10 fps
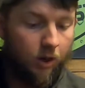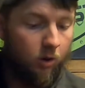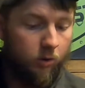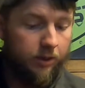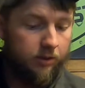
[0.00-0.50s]

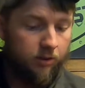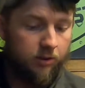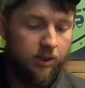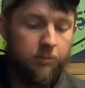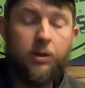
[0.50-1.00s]
Oh, it's a
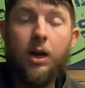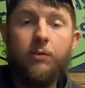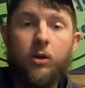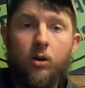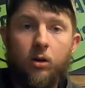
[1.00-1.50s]
deep
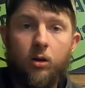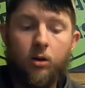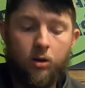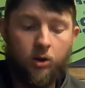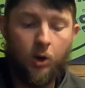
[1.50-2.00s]
diving
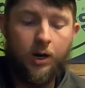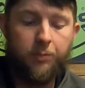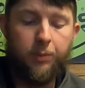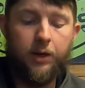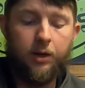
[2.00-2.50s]

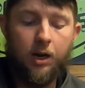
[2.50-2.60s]
crankbait.